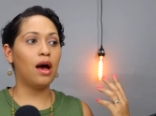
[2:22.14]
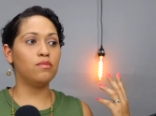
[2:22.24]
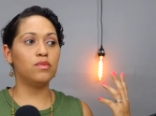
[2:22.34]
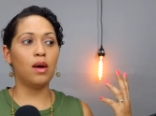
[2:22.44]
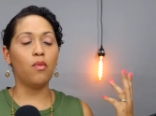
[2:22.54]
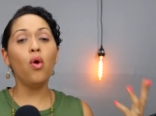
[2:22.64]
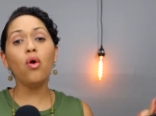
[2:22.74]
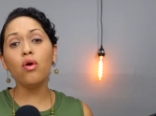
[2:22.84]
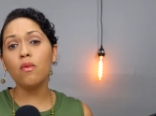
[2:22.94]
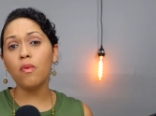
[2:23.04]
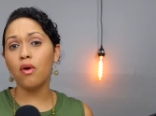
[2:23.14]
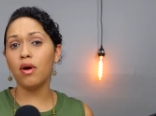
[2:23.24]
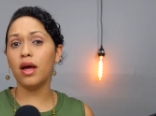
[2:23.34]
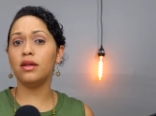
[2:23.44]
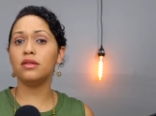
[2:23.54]
I'm horrible
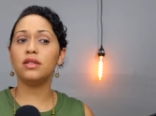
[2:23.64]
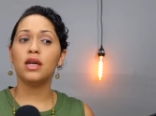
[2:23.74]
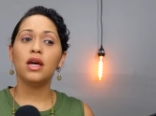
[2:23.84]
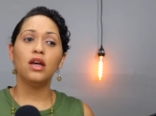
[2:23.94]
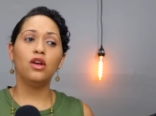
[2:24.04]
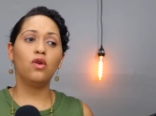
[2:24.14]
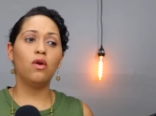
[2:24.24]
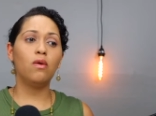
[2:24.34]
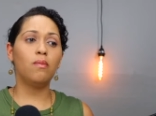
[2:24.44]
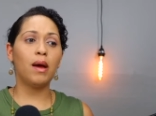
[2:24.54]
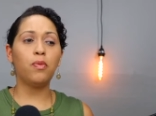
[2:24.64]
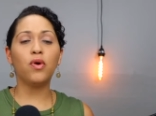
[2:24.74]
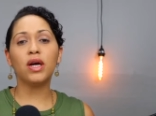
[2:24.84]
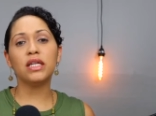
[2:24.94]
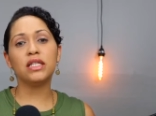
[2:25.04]
and, you know, my
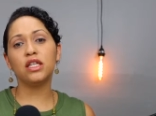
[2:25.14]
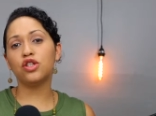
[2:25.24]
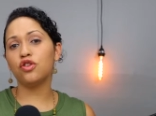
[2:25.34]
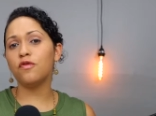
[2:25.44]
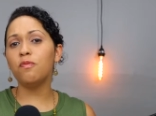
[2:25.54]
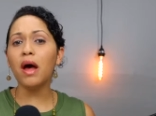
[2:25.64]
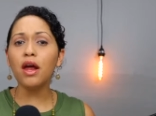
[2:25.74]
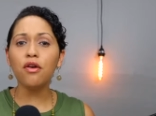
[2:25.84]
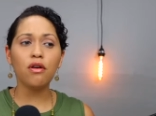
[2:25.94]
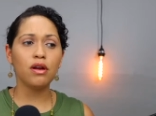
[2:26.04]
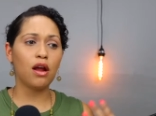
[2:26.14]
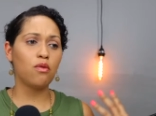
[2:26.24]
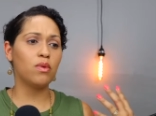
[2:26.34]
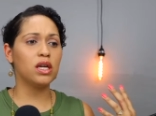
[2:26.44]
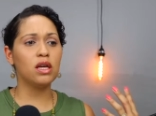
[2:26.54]
poor kids deserve better and I
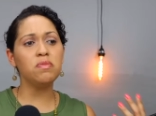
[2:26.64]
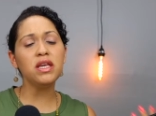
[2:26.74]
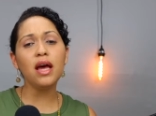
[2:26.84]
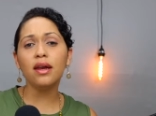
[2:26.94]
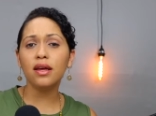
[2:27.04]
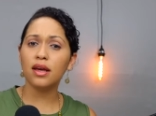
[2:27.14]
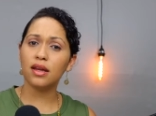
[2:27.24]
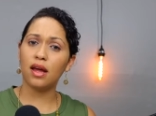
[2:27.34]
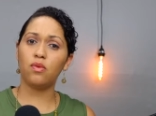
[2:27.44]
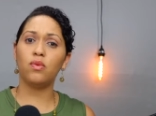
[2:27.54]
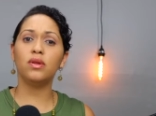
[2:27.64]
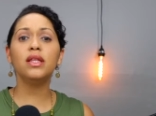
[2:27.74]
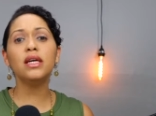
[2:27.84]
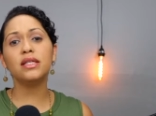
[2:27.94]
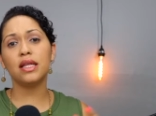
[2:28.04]
don't want to keep yelling and I don't want
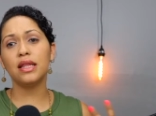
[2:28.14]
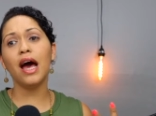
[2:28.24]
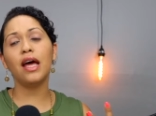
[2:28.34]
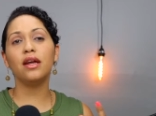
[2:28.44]
this and that.